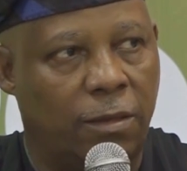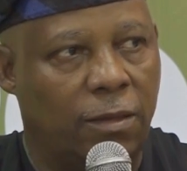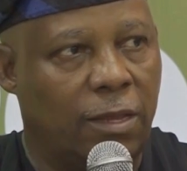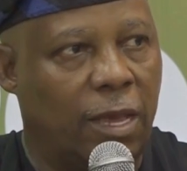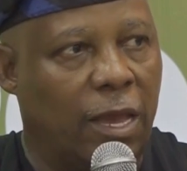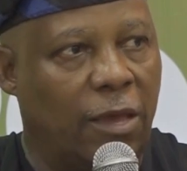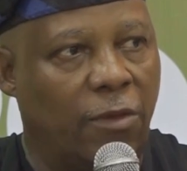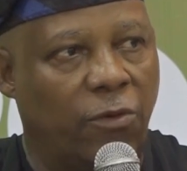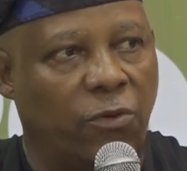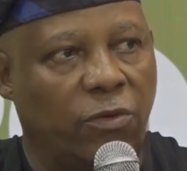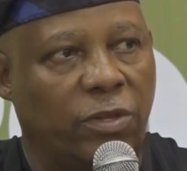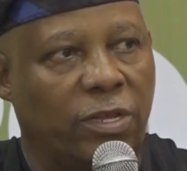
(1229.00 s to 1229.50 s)
They
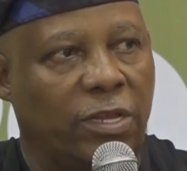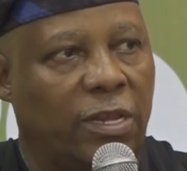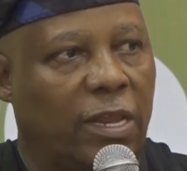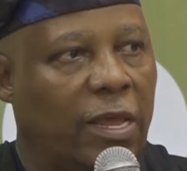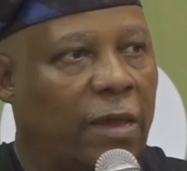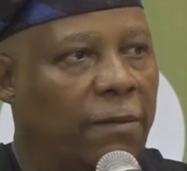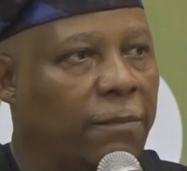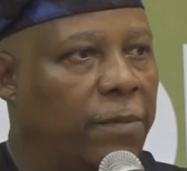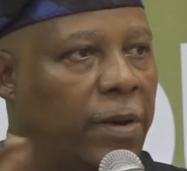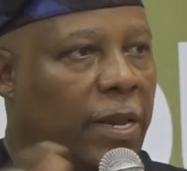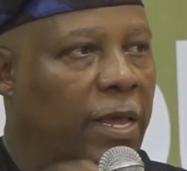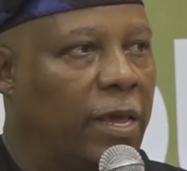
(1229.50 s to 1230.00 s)
are using
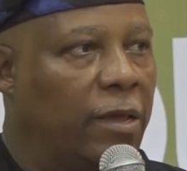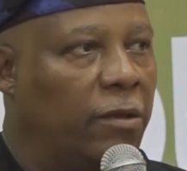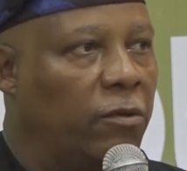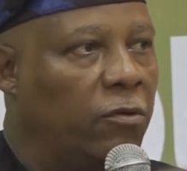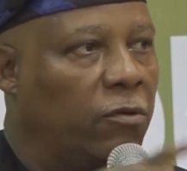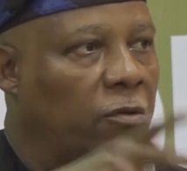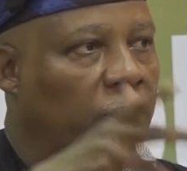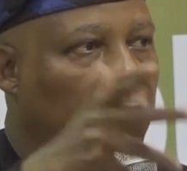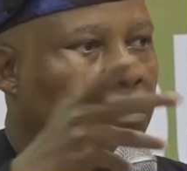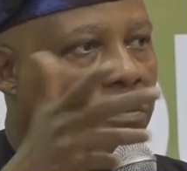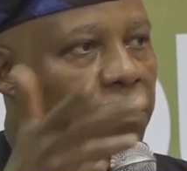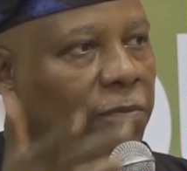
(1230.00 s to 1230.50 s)
a blend
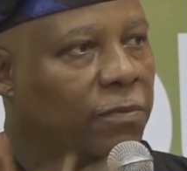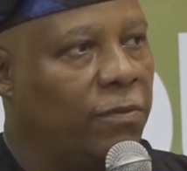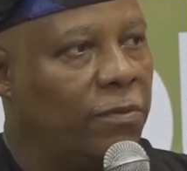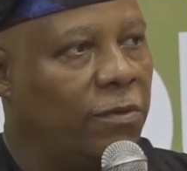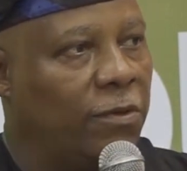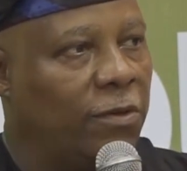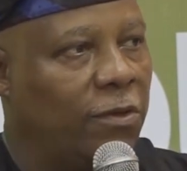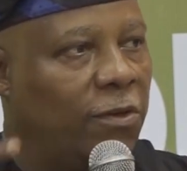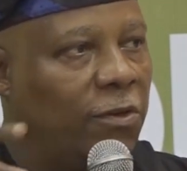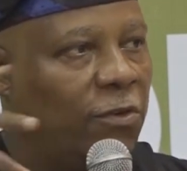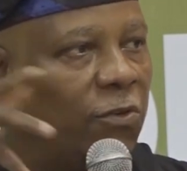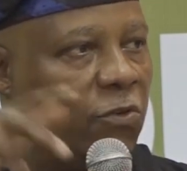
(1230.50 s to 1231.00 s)
of
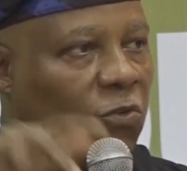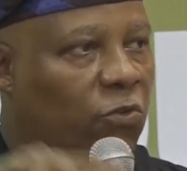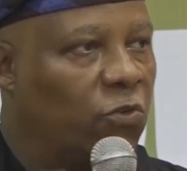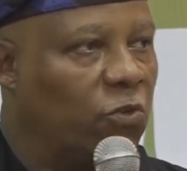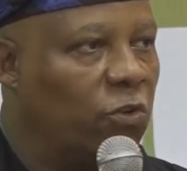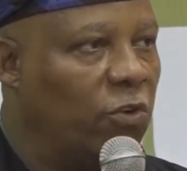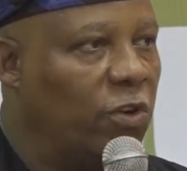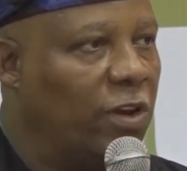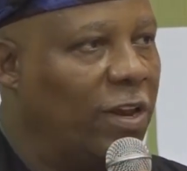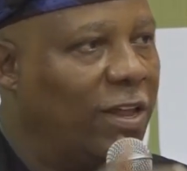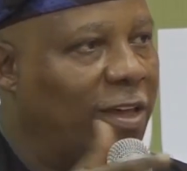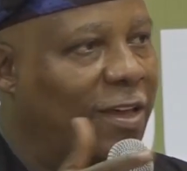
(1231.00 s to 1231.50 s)

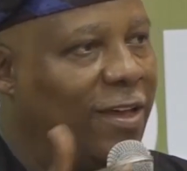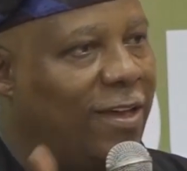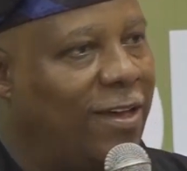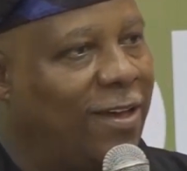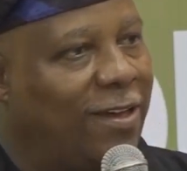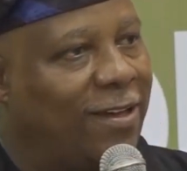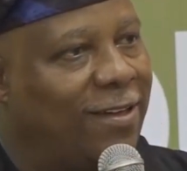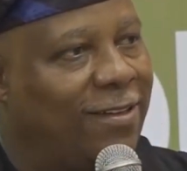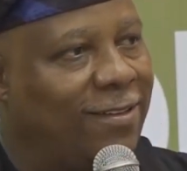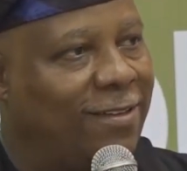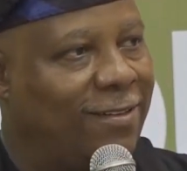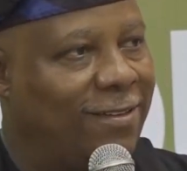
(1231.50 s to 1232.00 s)

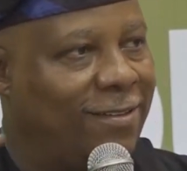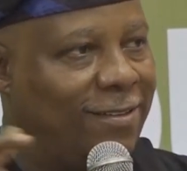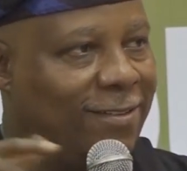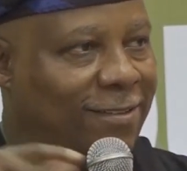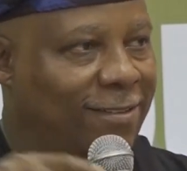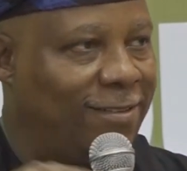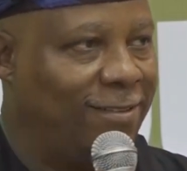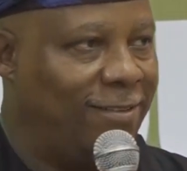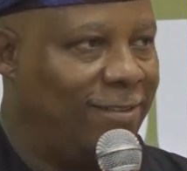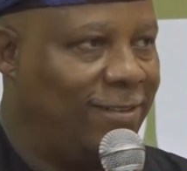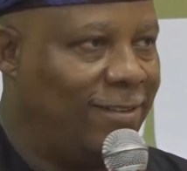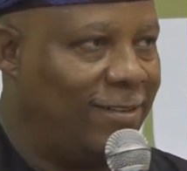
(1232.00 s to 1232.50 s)
solar,
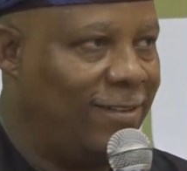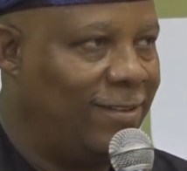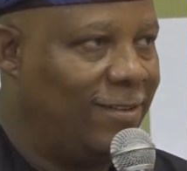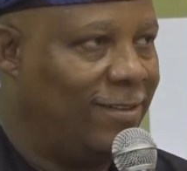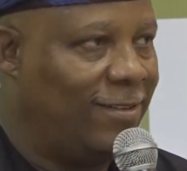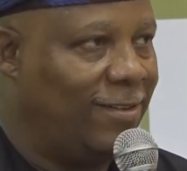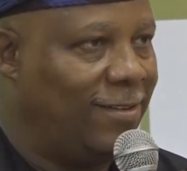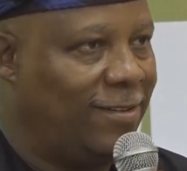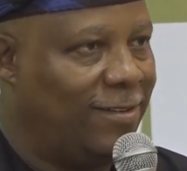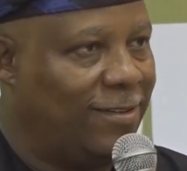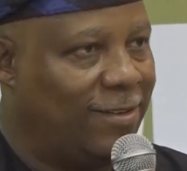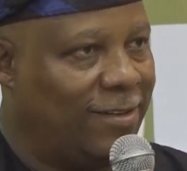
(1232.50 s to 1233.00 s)

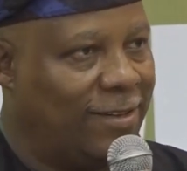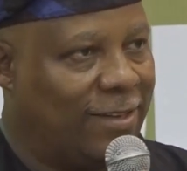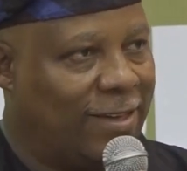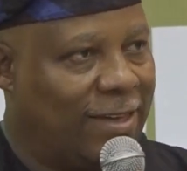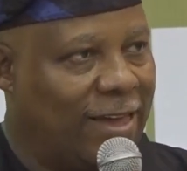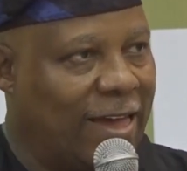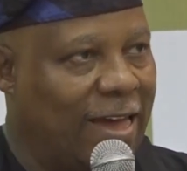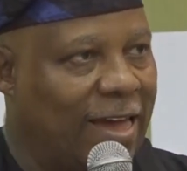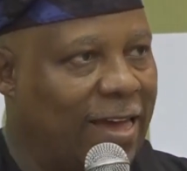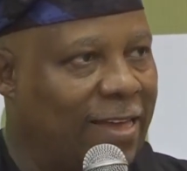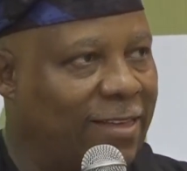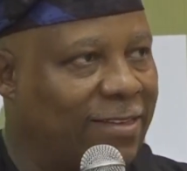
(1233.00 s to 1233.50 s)

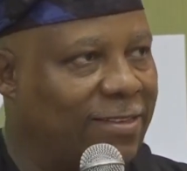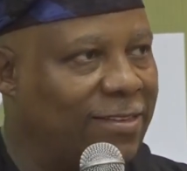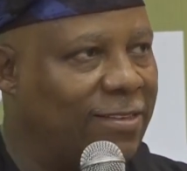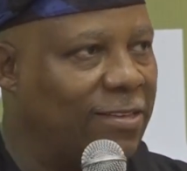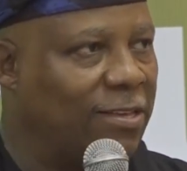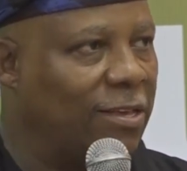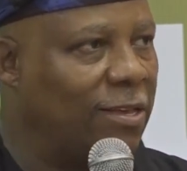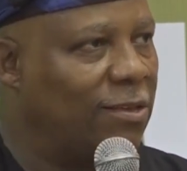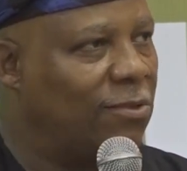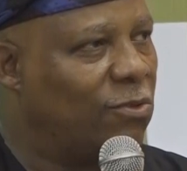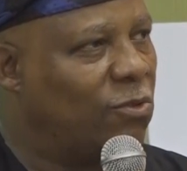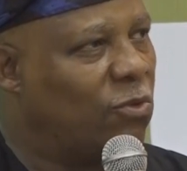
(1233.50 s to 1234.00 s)
gas,
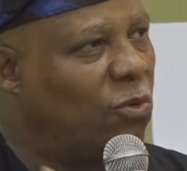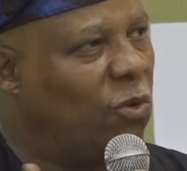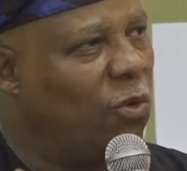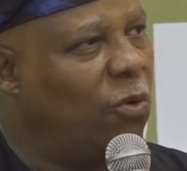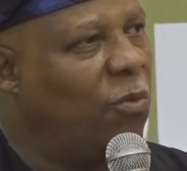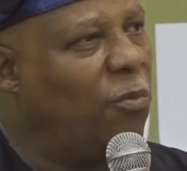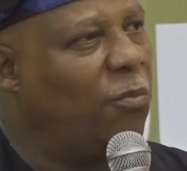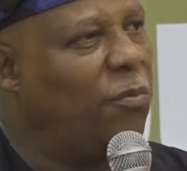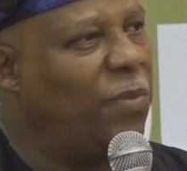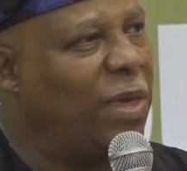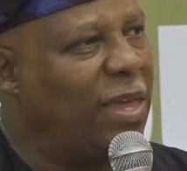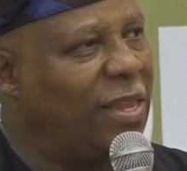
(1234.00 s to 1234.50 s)

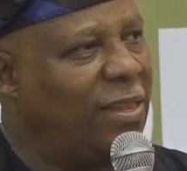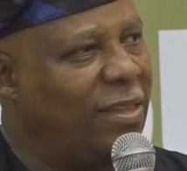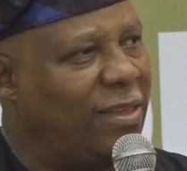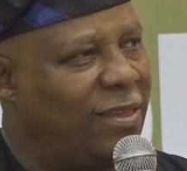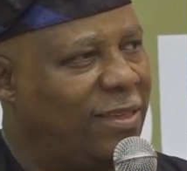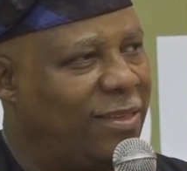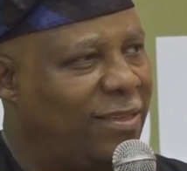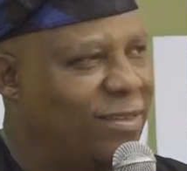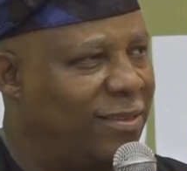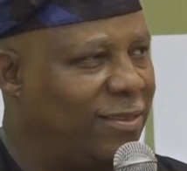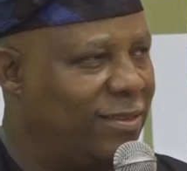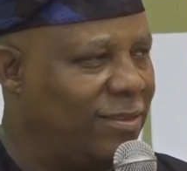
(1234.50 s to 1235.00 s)
so many
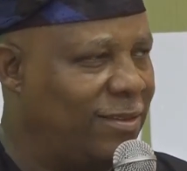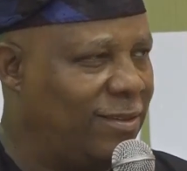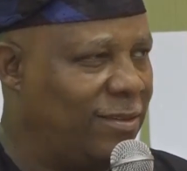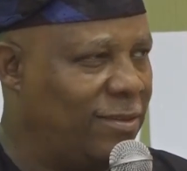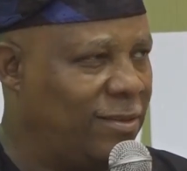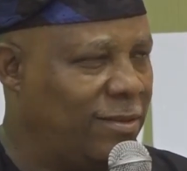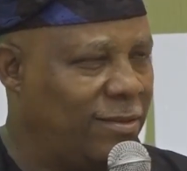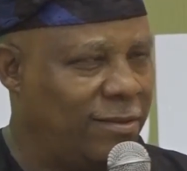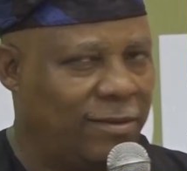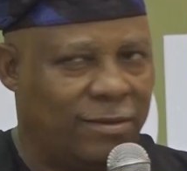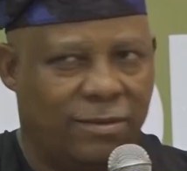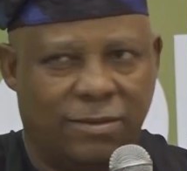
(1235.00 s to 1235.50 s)

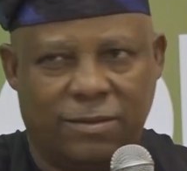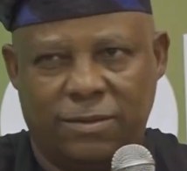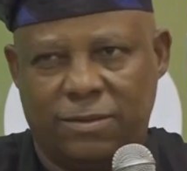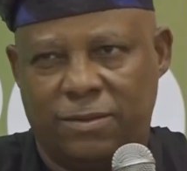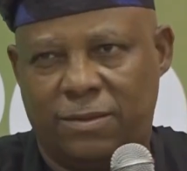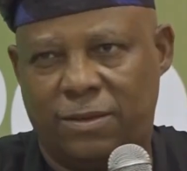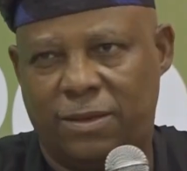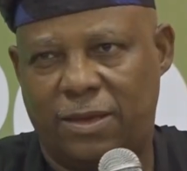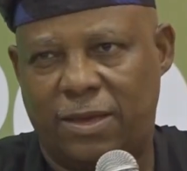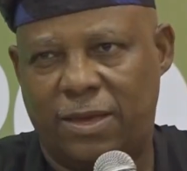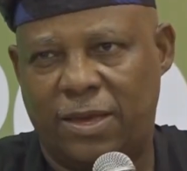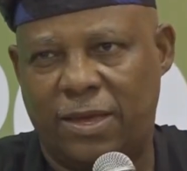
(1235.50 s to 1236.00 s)

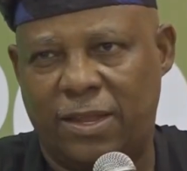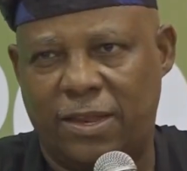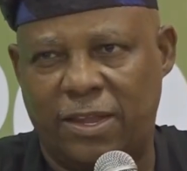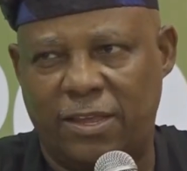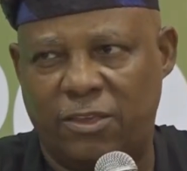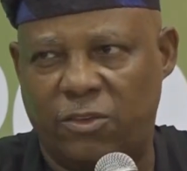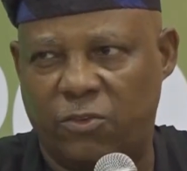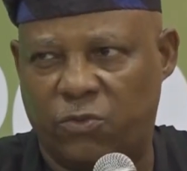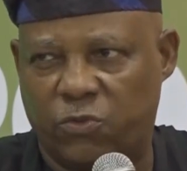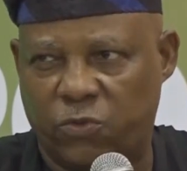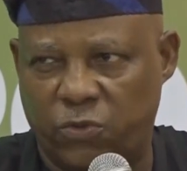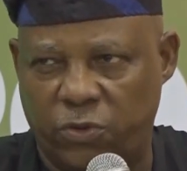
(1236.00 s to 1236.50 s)

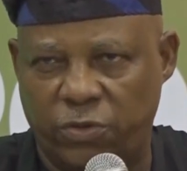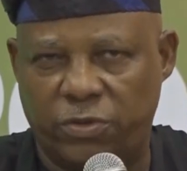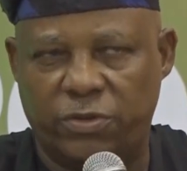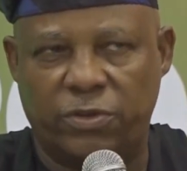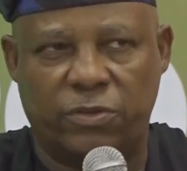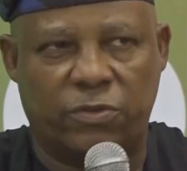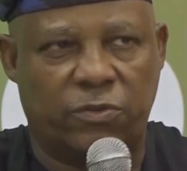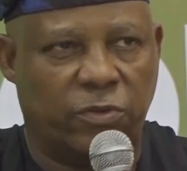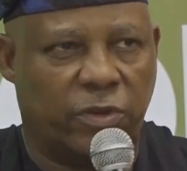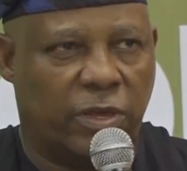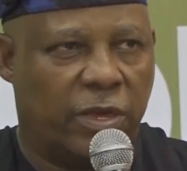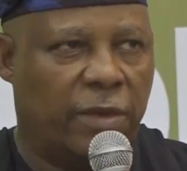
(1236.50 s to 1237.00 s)
energy
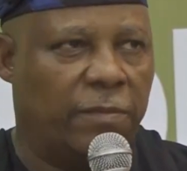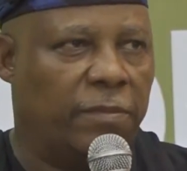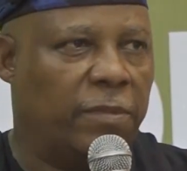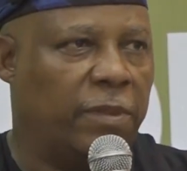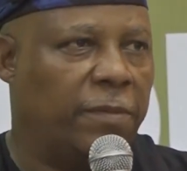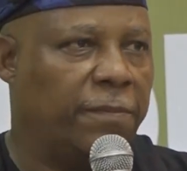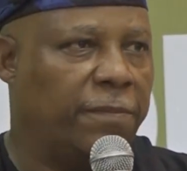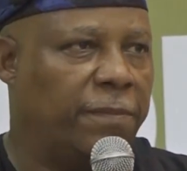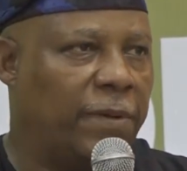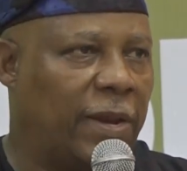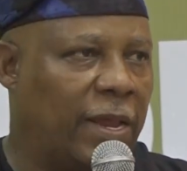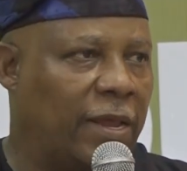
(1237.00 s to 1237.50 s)
sources to keep
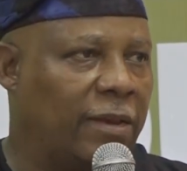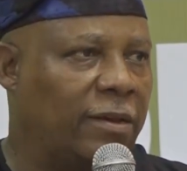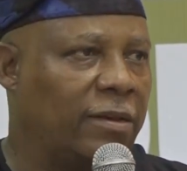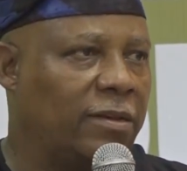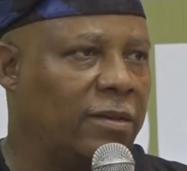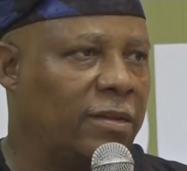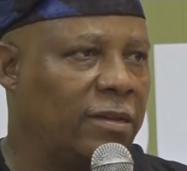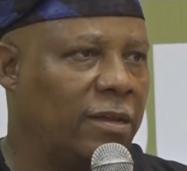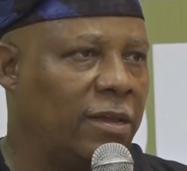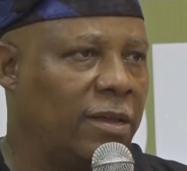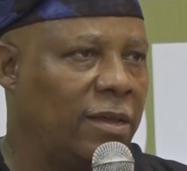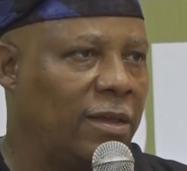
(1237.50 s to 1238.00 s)
the plant
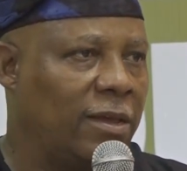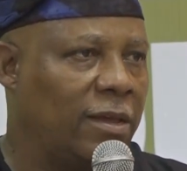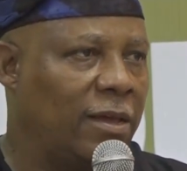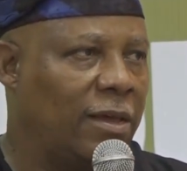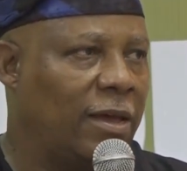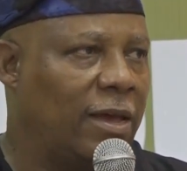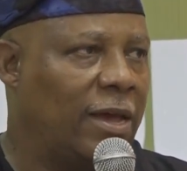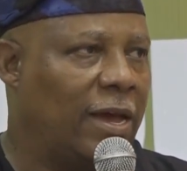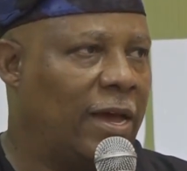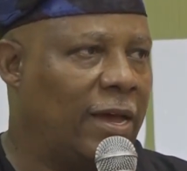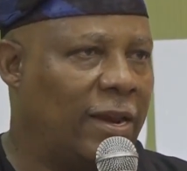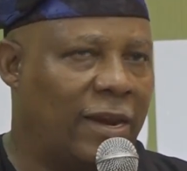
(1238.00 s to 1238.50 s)

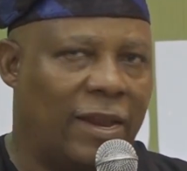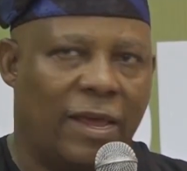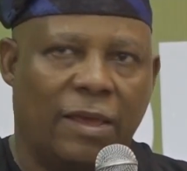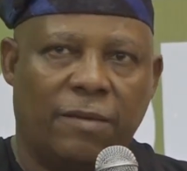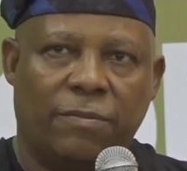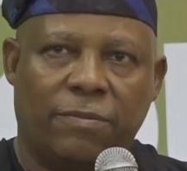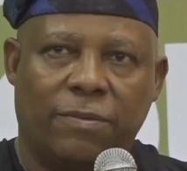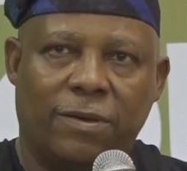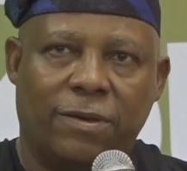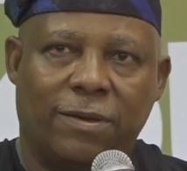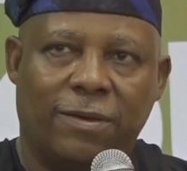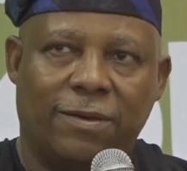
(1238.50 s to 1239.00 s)
alive.